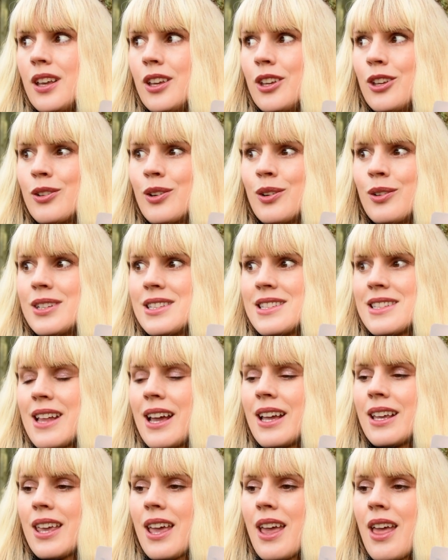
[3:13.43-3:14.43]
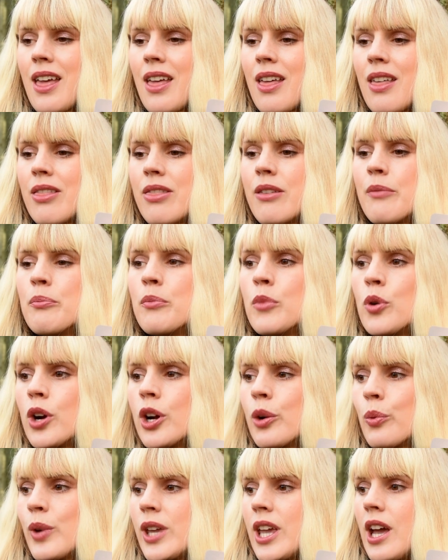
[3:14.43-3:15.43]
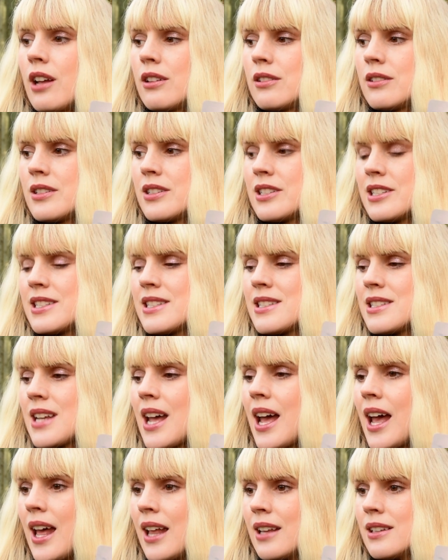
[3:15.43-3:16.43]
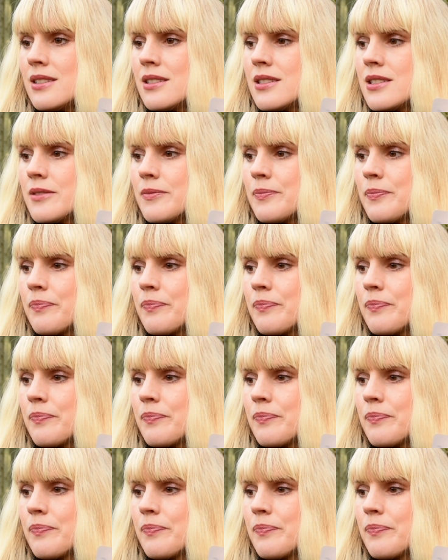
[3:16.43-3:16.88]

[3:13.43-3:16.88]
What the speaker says: It's like the more we understand